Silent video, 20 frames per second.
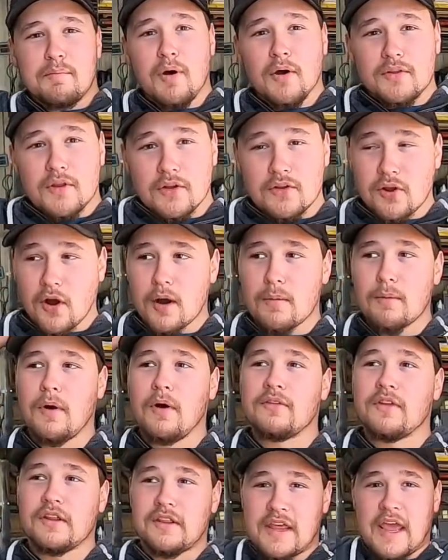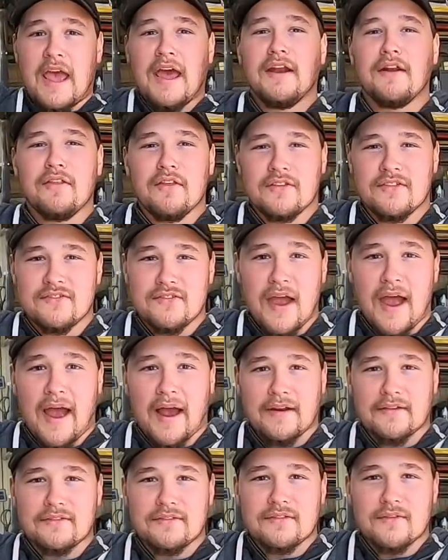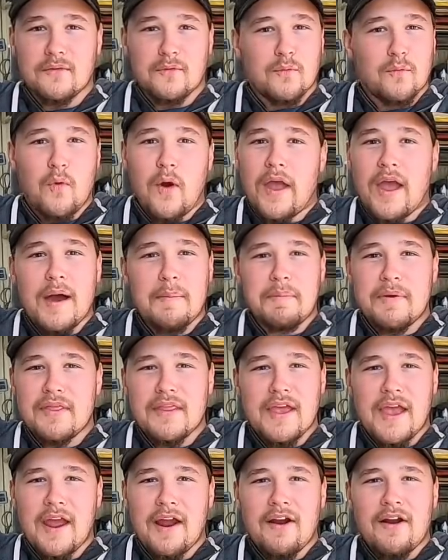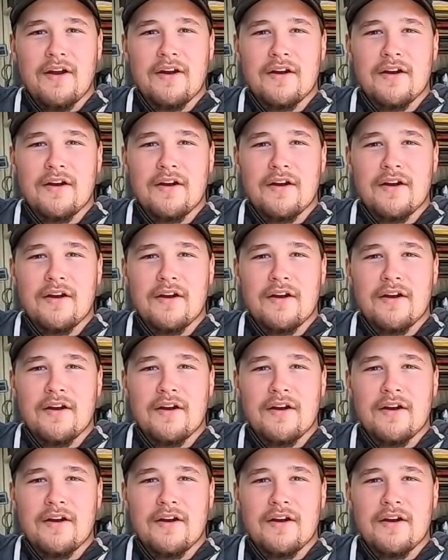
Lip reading: Put the turbos at the end of the stacks, way up in the air.